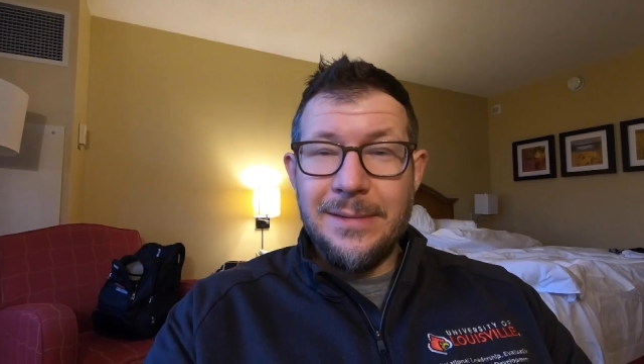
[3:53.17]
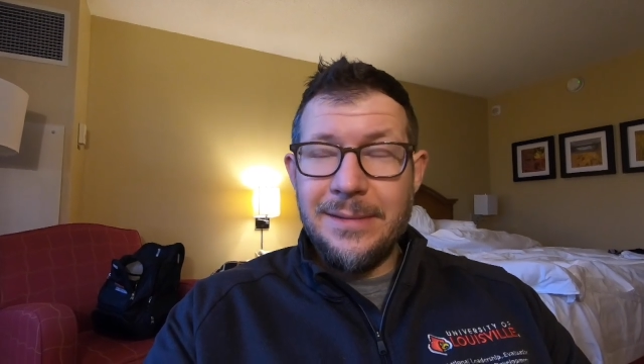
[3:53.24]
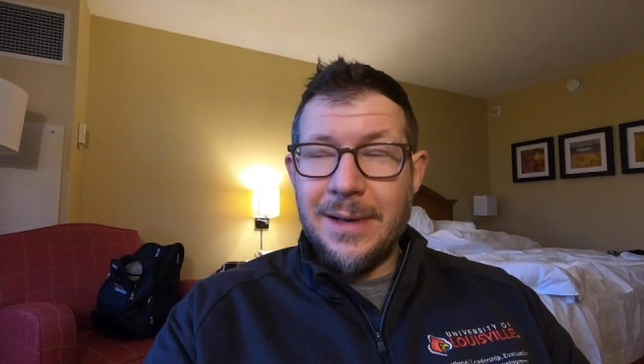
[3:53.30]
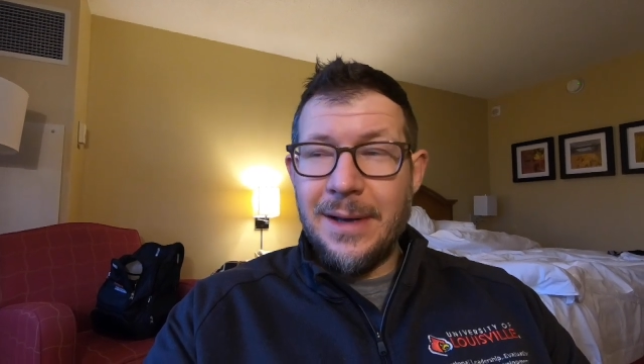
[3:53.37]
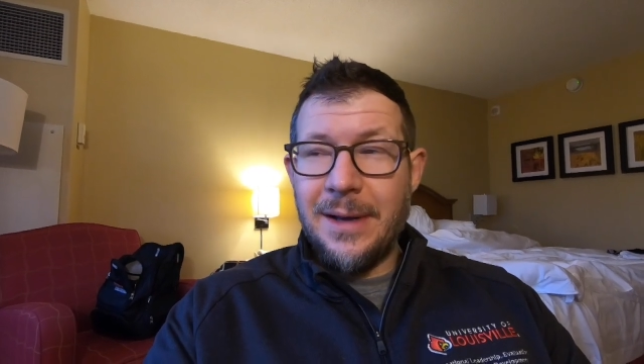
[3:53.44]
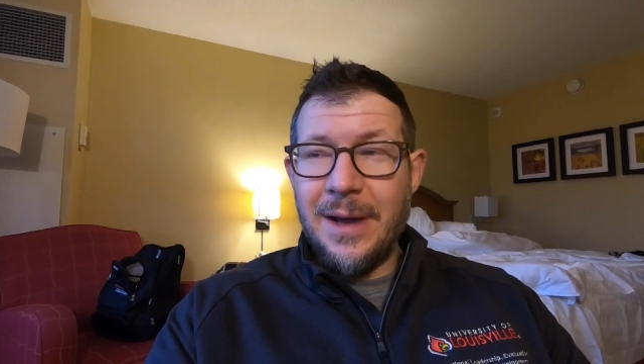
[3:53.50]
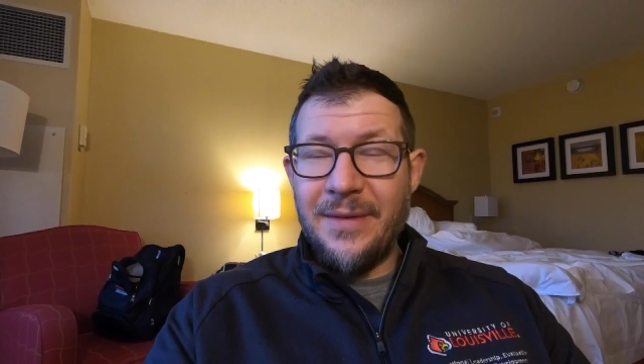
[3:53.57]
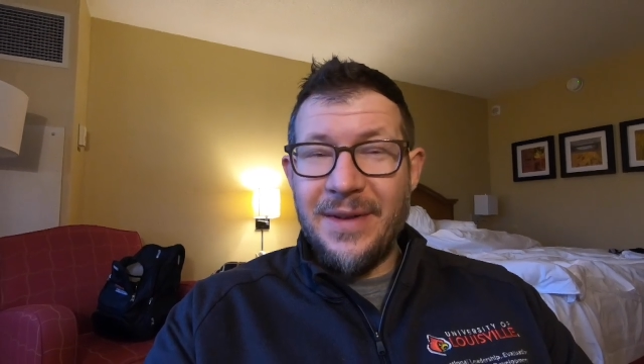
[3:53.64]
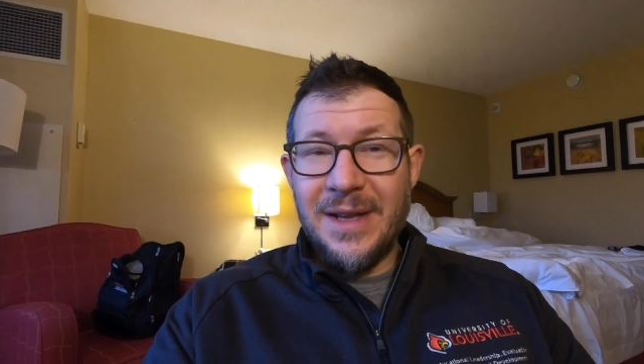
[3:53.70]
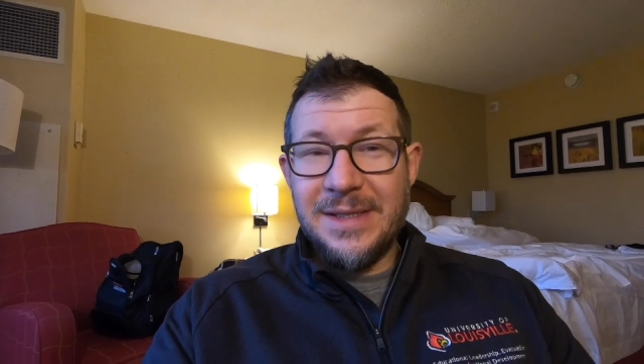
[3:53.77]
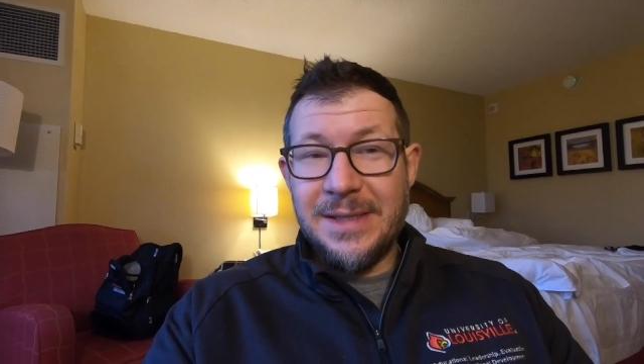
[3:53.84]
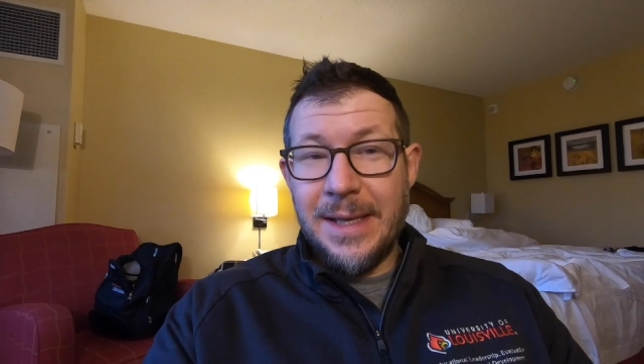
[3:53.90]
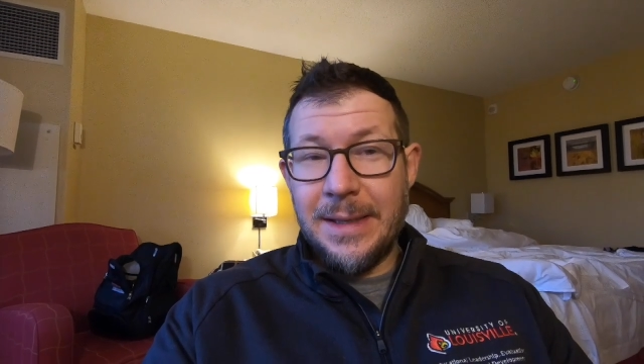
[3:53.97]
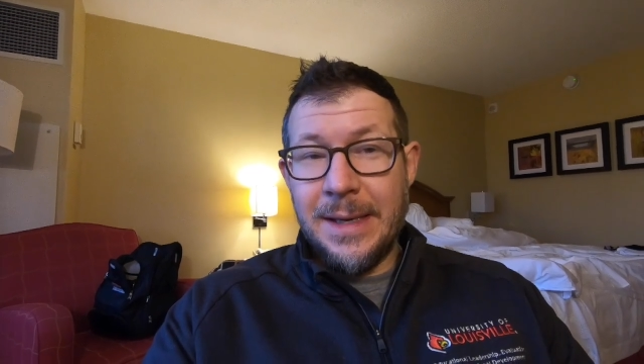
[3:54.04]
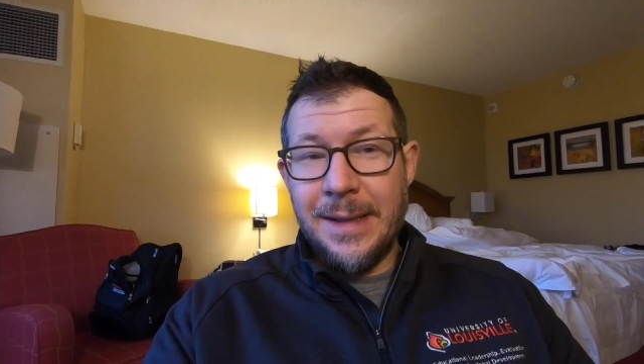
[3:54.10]
I've got
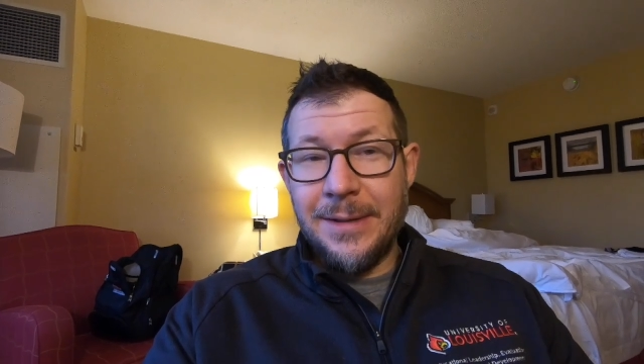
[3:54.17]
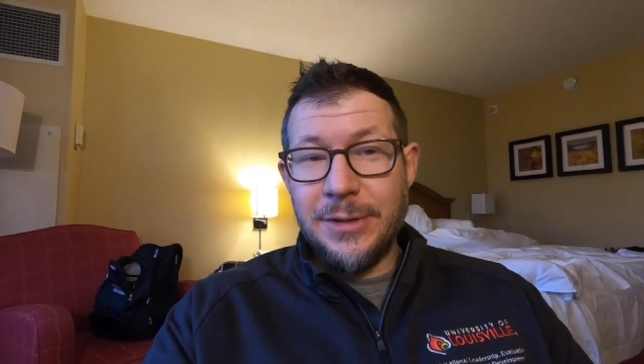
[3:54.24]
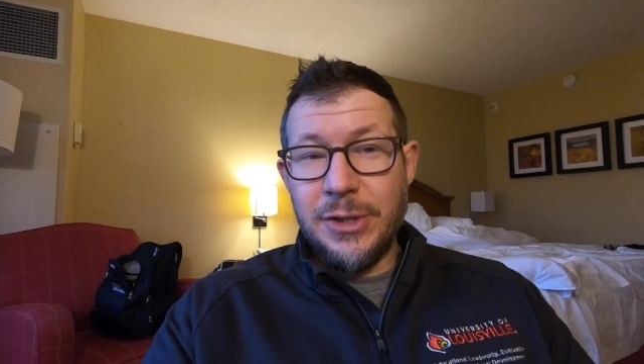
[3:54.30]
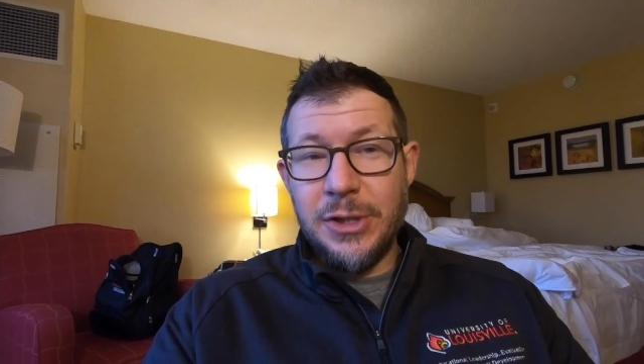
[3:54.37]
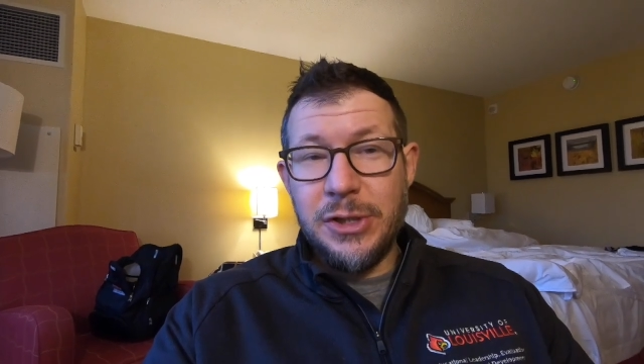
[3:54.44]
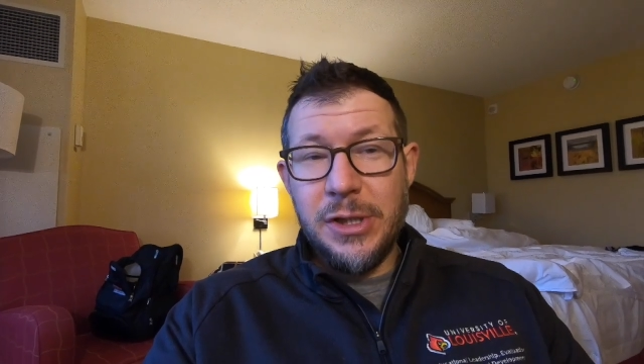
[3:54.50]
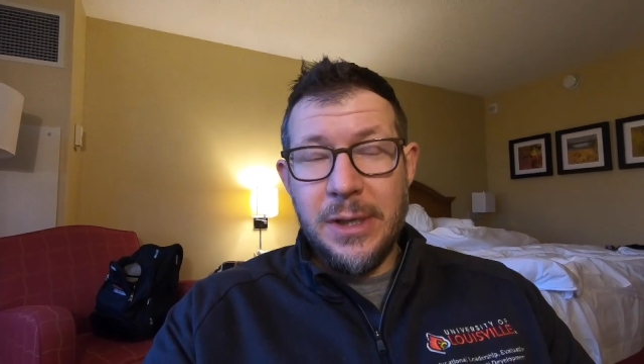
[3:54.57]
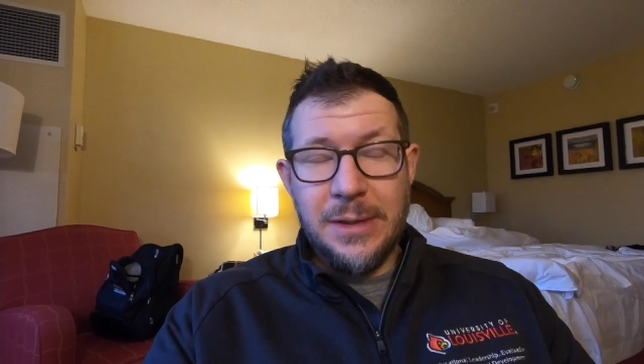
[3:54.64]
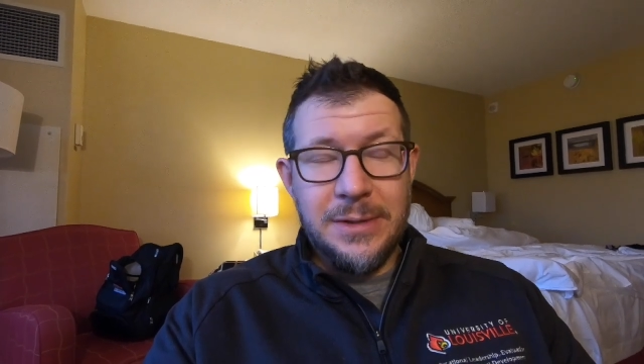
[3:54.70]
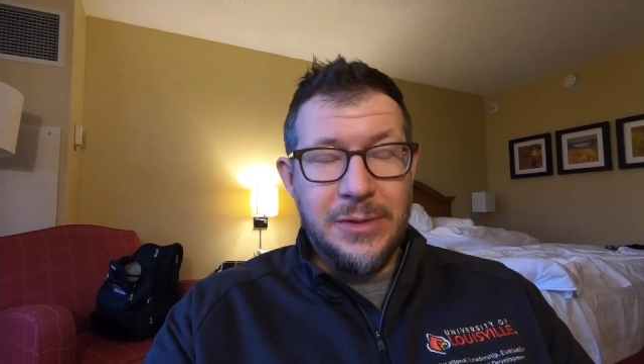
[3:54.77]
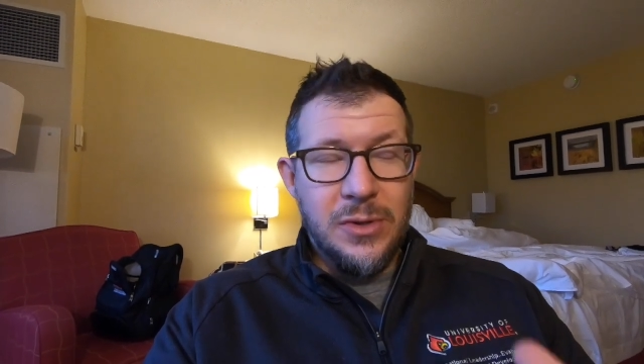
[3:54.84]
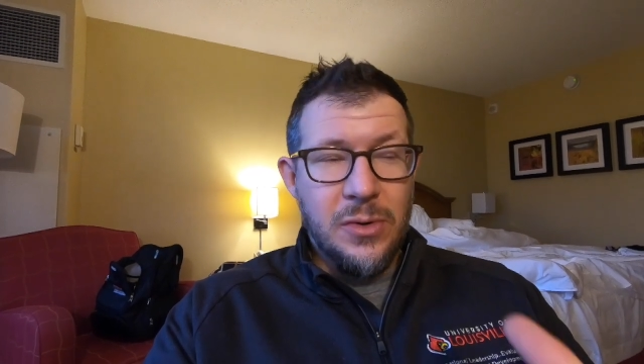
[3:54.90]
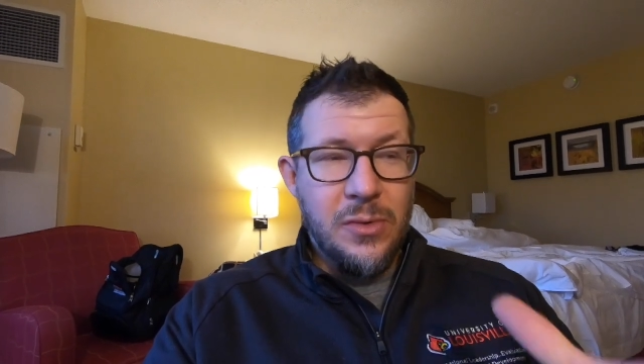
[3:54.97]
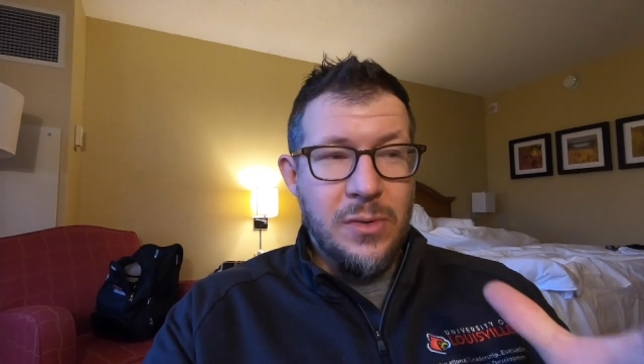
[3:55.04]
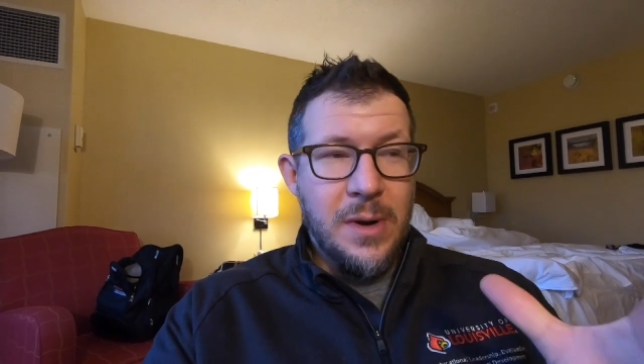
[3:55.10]
technology to check,
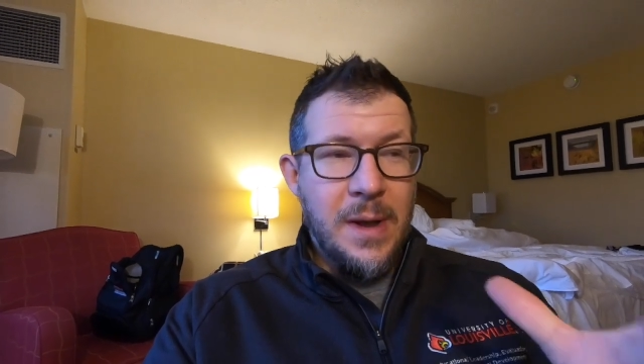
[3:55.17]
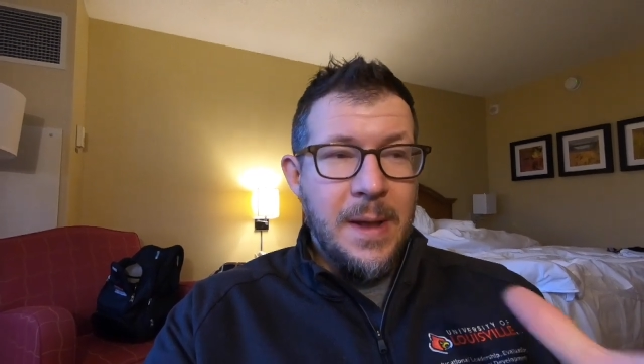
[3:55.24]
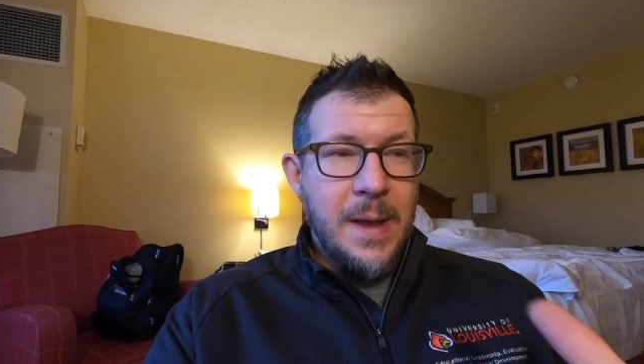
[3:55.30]
so